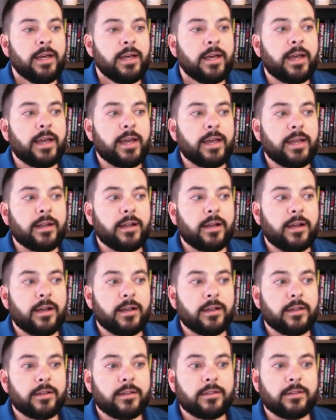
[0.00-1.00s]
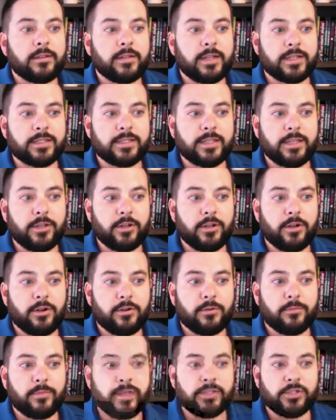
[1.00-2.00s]
And next thing you
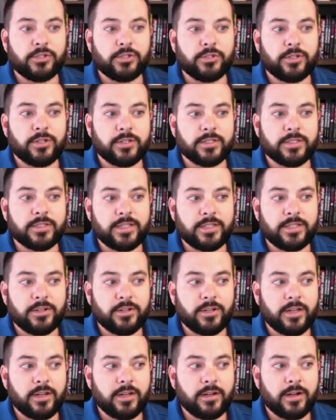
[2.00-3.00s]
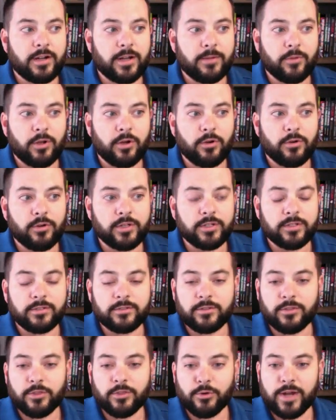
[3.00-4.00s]
know, my junior and senior year, I'm going
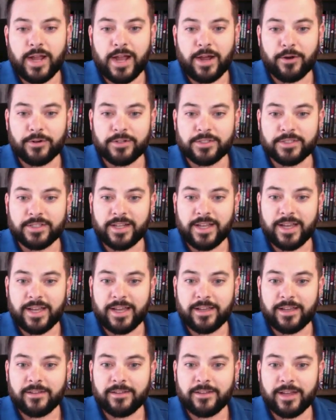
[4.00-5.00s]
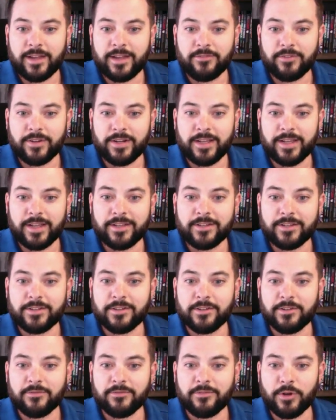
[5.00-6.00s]
3 hours a day, every day
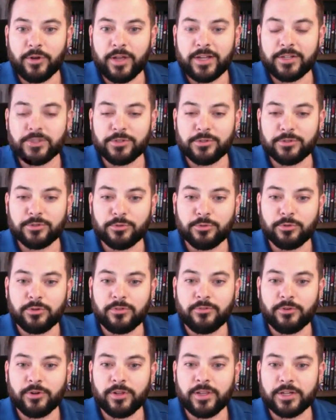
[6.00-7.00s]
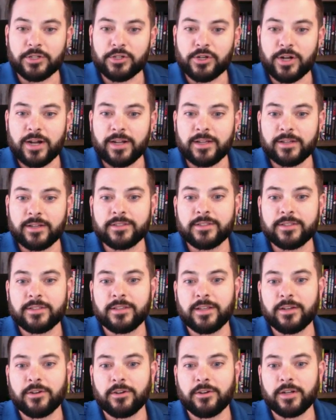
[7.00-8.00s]
to vocational school for electronics
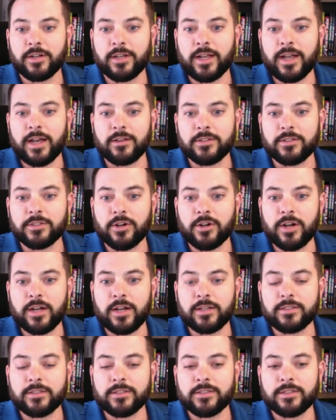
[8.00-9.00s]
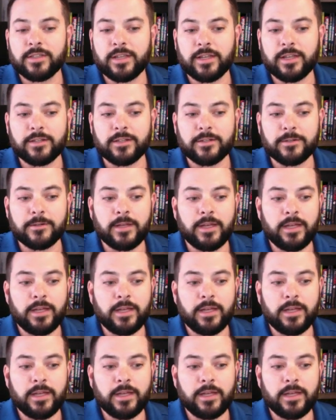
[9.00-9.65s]
and earning college credits, and